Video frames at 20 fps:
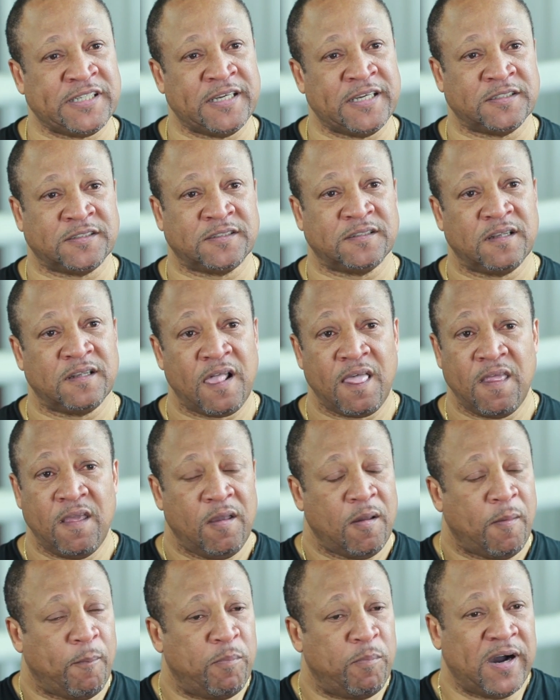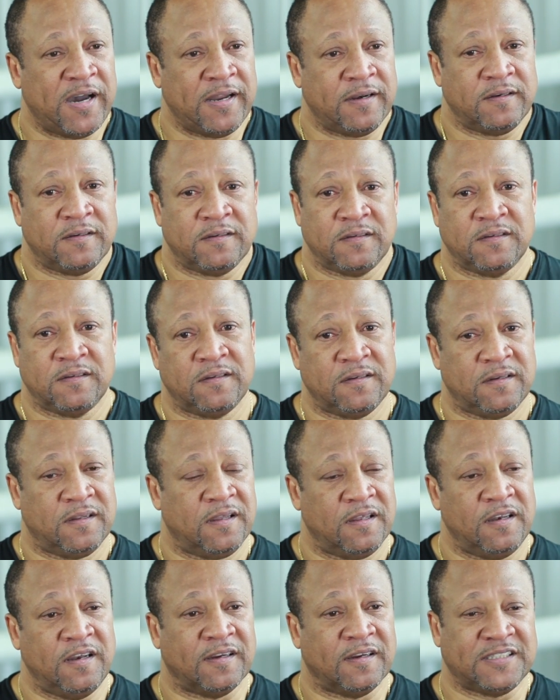test. But
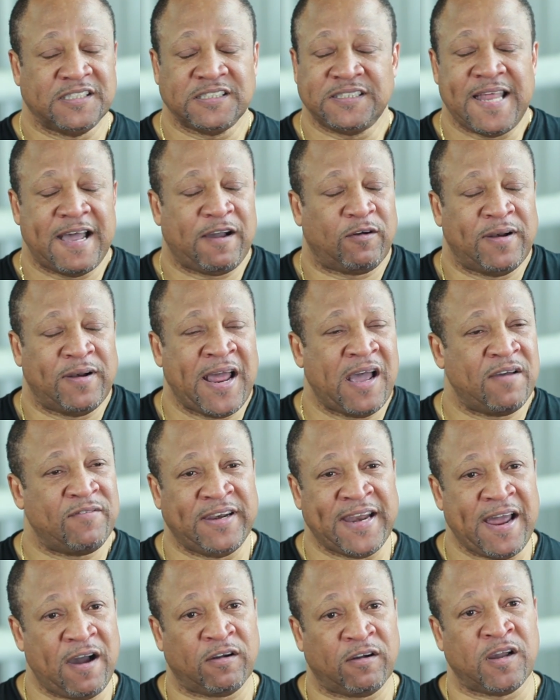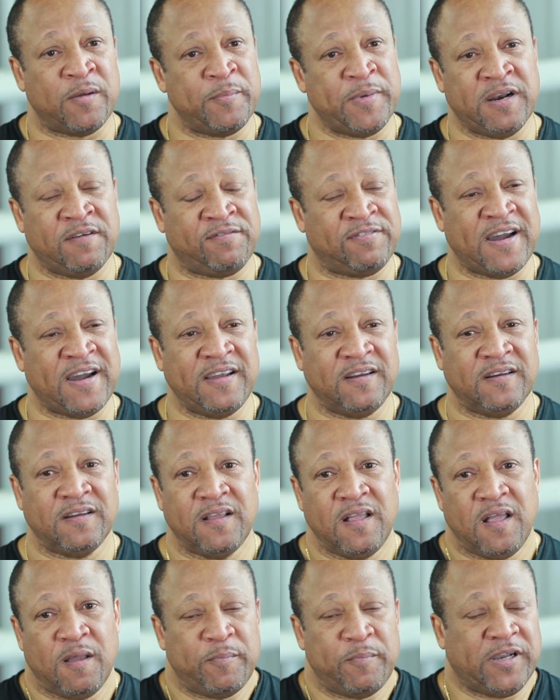look, this is not gonna have any outcome in the fight
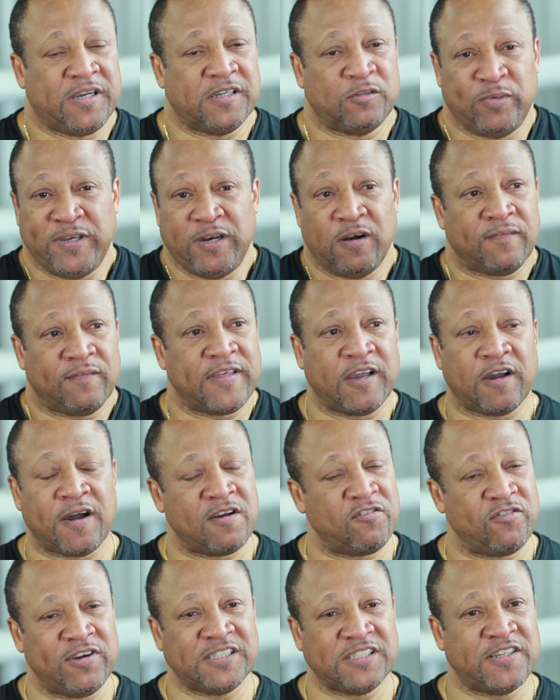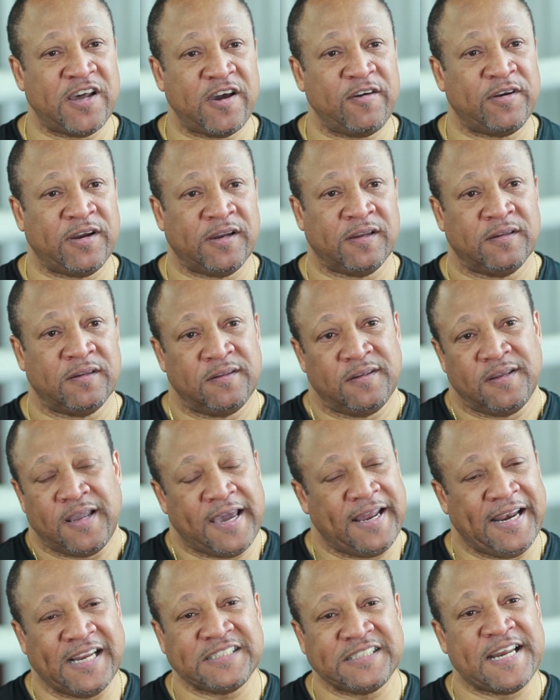because we don't think Andre is dirty.
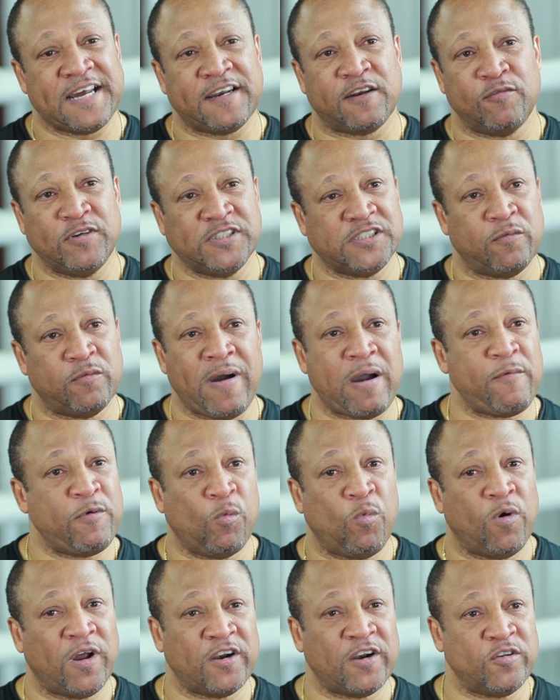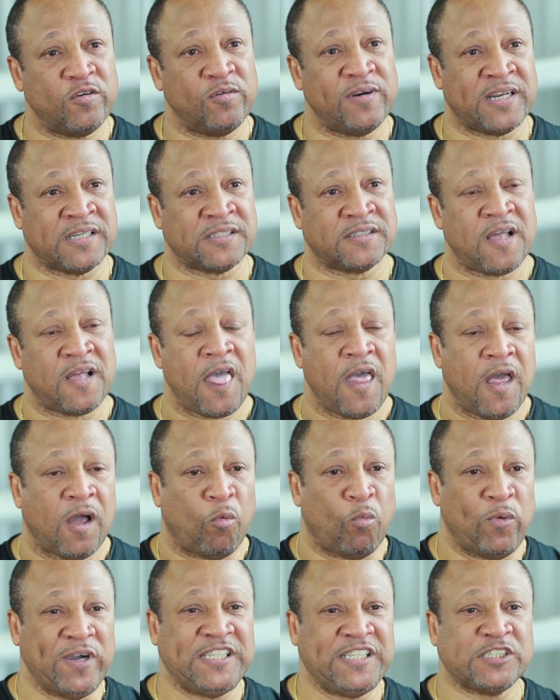And that's not the reason why we want to do this.
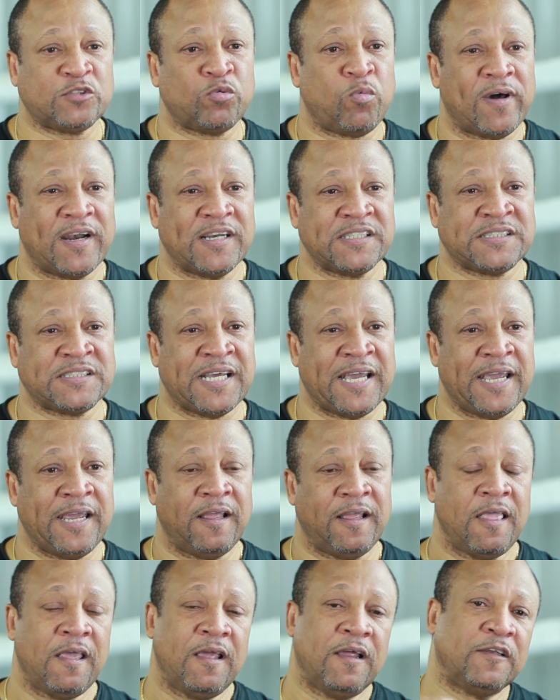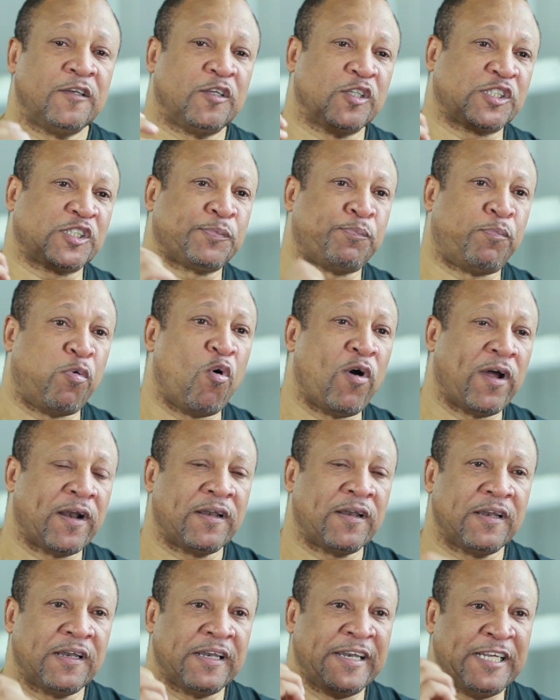We just want to say the sport
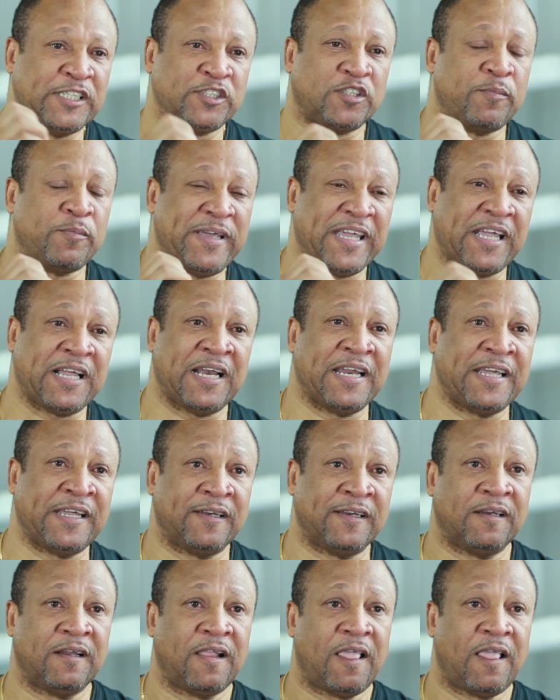needs to be clean.